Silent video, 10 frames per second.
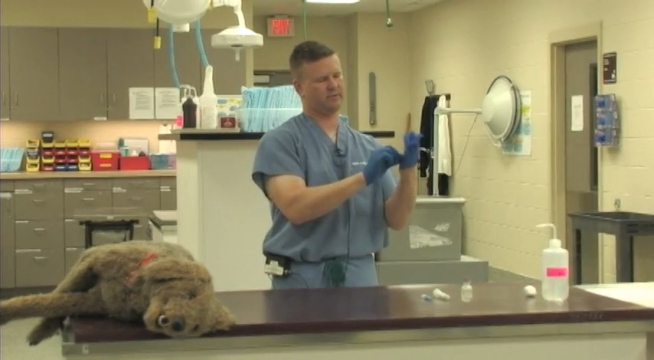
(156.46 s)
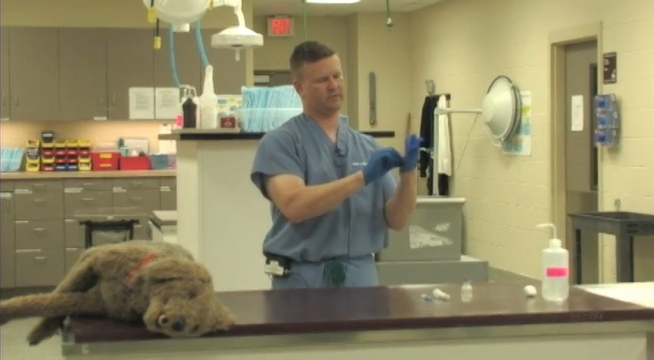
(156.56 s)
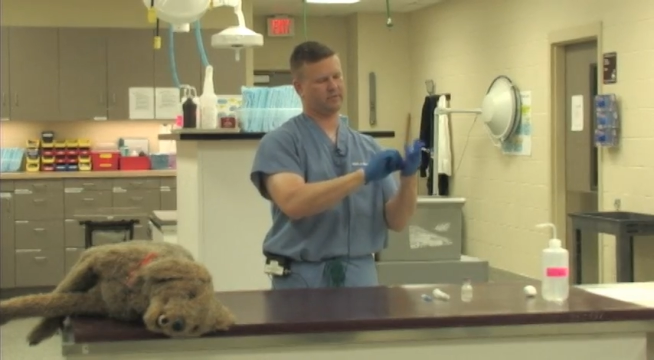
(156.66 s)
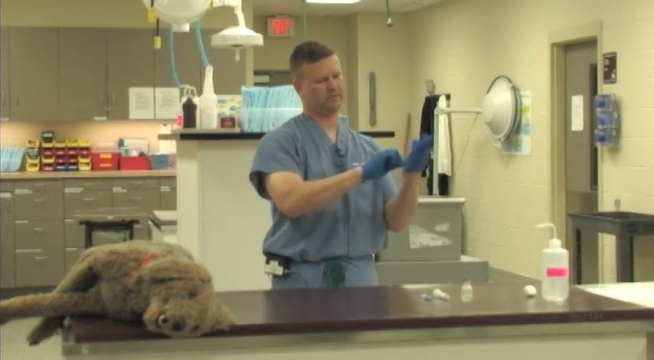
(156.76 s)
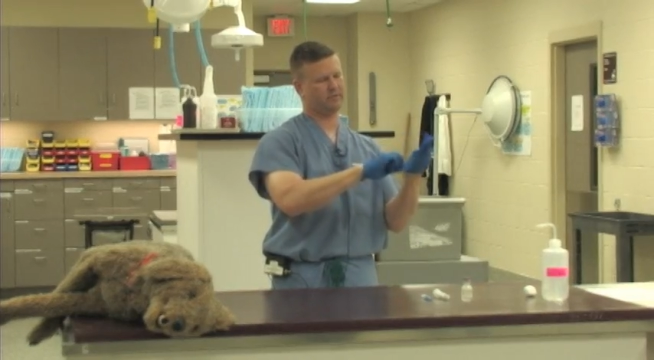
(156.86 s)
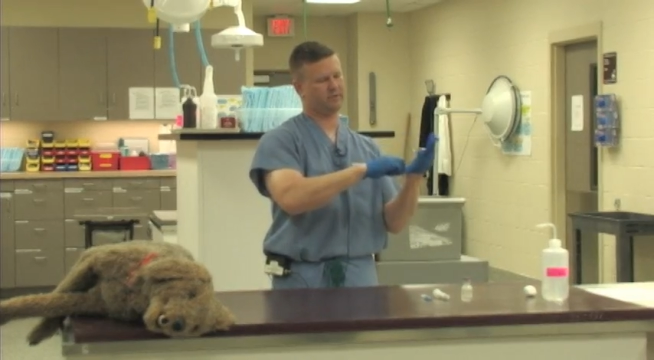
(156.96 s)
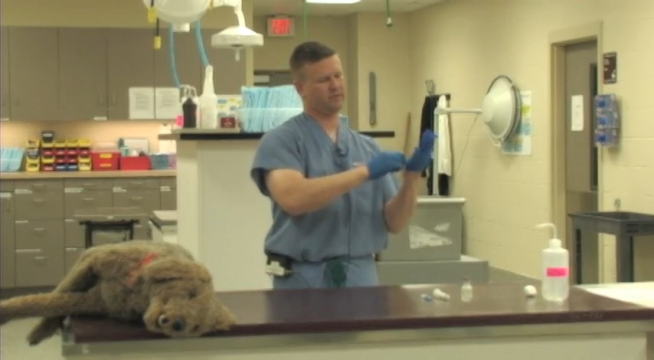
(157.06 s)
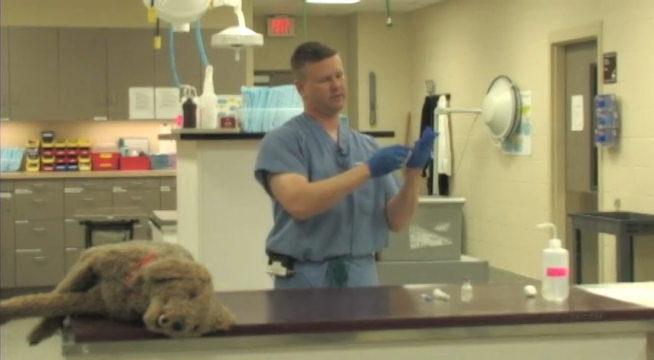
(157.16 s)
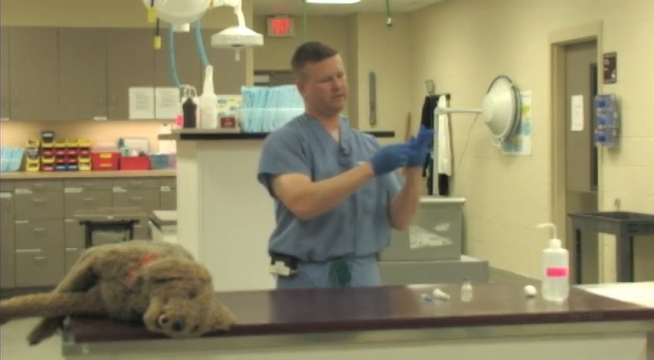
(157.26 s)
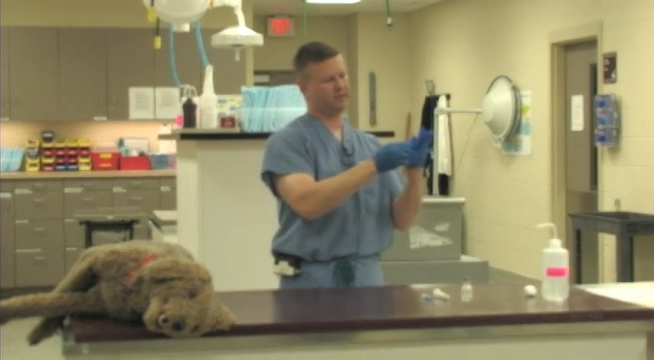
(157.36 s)

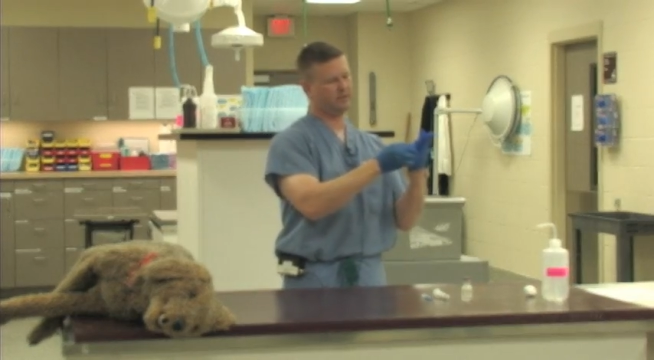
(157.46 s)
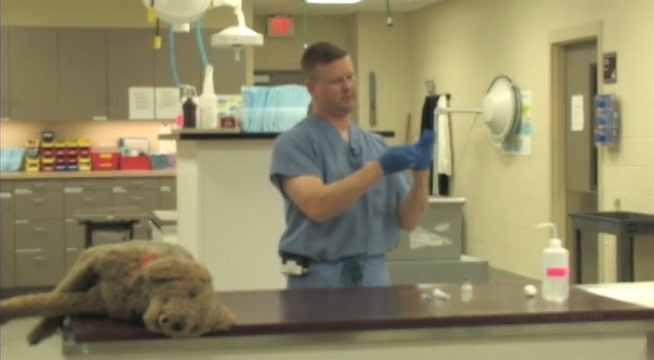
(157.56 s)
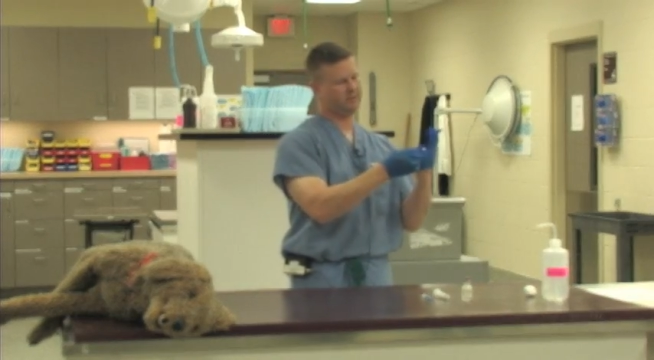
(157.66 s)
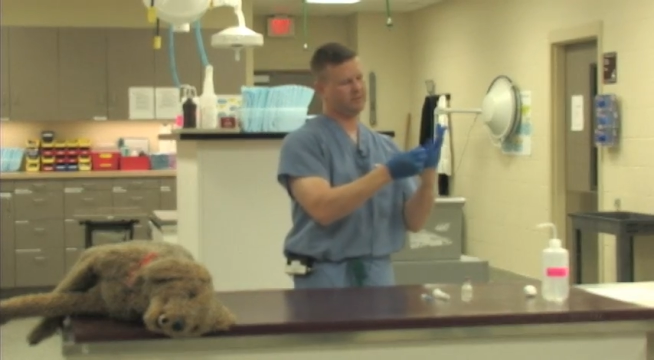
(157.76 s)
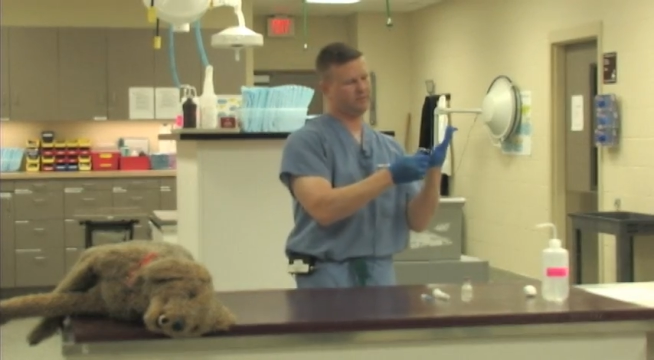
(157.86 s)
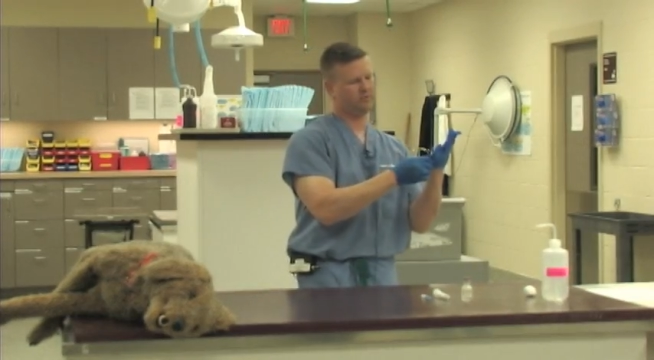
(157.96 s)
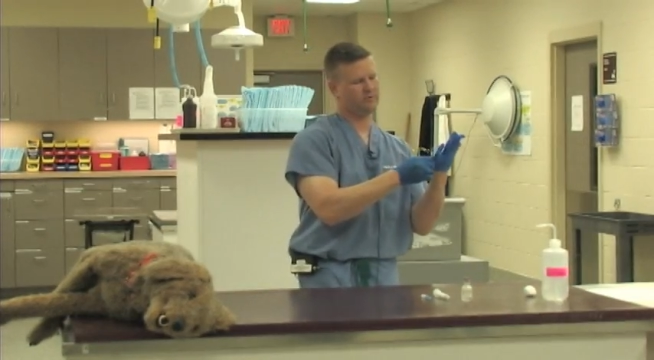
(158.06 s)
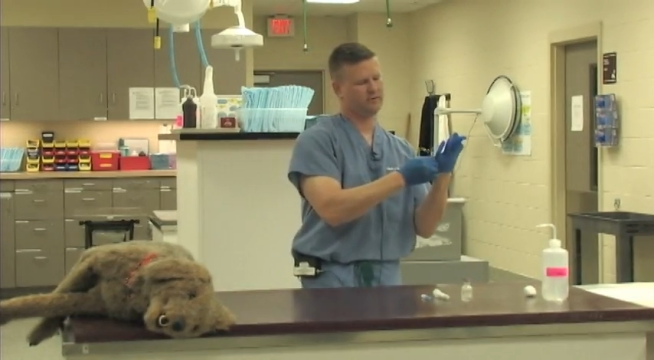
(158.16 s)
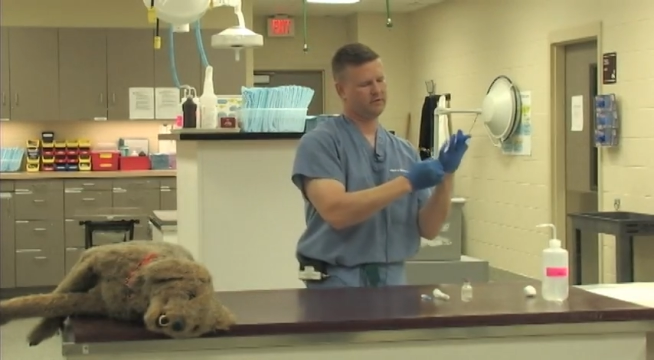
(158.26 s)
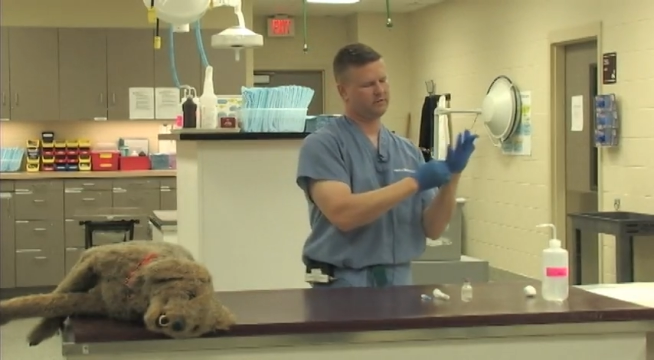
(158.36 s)

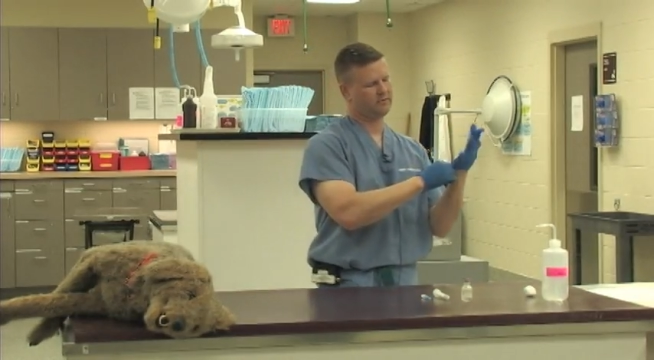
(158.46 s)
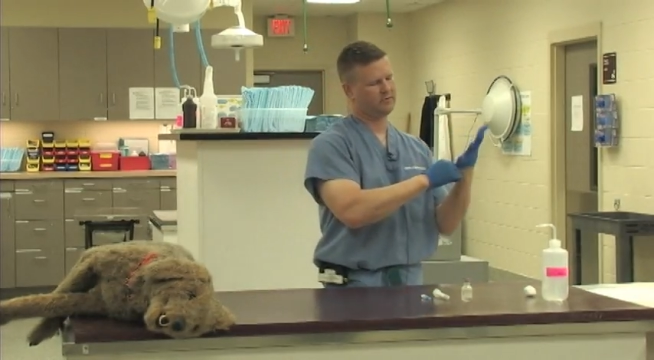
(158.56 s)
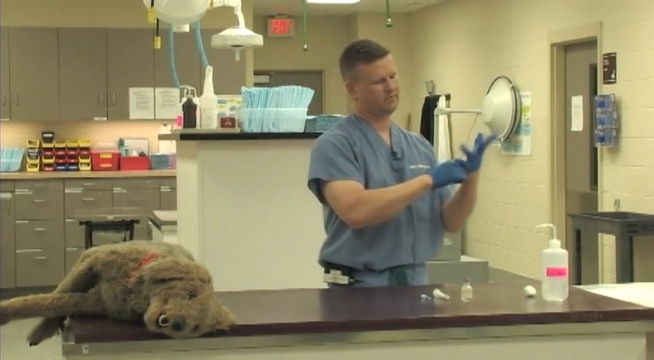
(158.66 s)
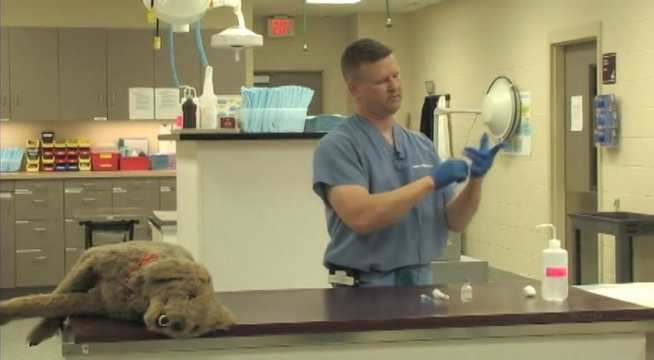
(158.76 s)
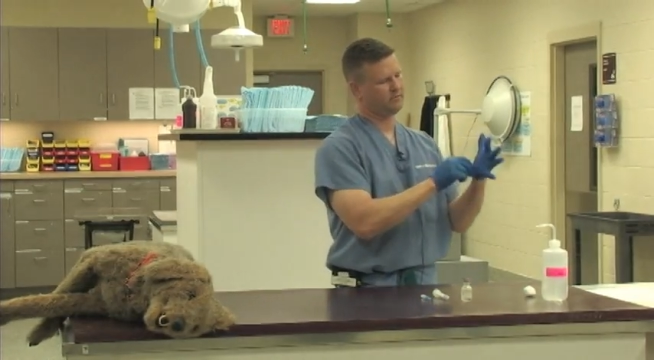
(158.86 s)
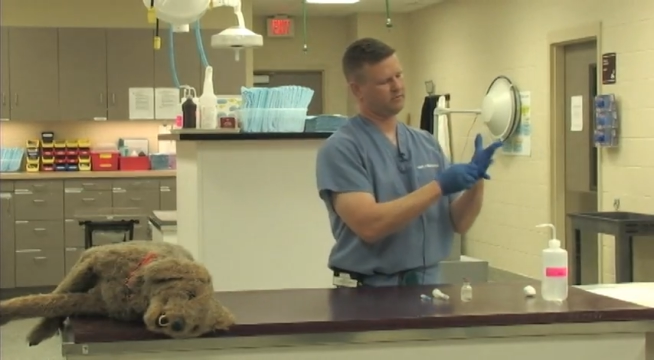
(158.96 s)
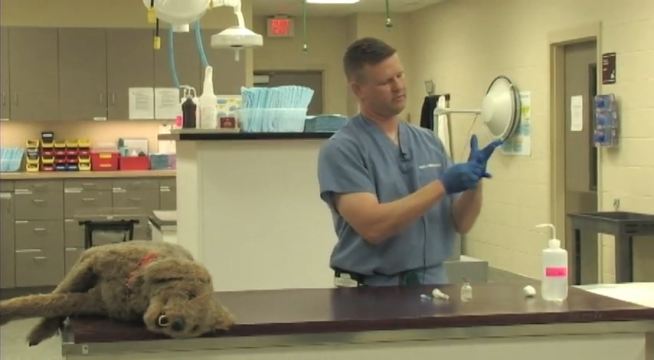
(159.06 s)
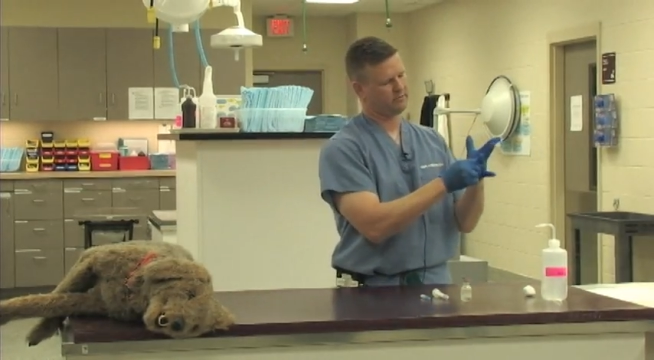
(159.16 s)
Nothing is said.